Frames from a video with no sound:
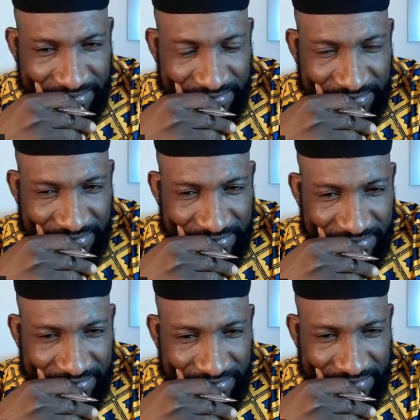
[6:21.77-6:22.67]

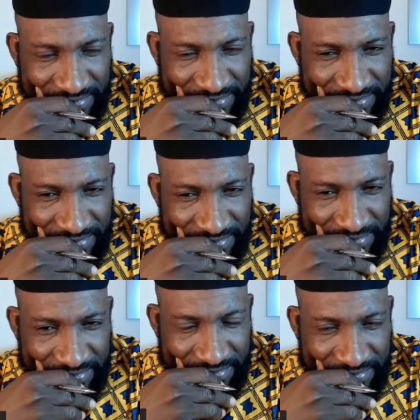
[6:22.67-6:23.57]

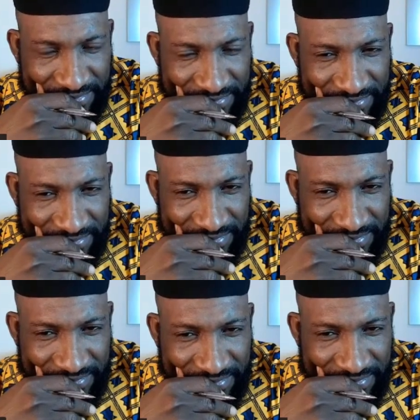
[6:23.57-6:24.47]

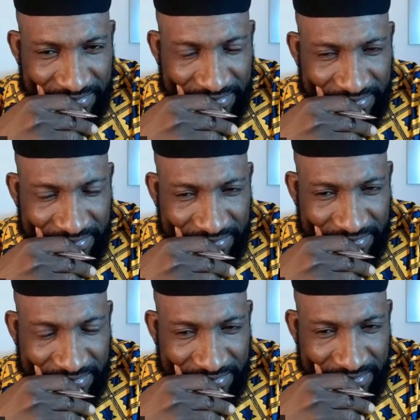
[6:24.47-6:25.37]

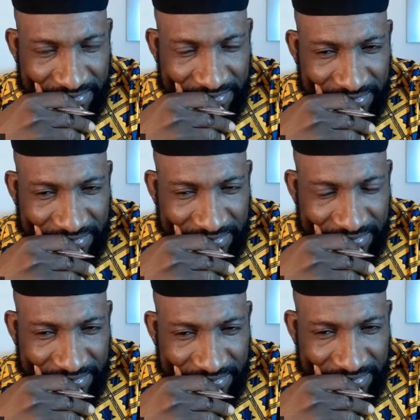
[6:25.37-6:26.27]

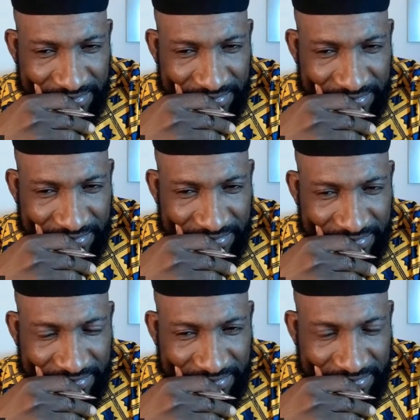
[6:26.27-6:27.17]

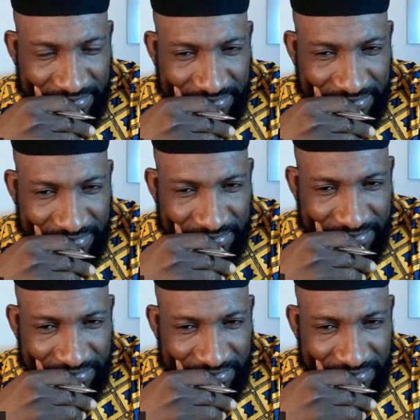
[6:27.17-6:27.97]
No words are spoken by the person on screen.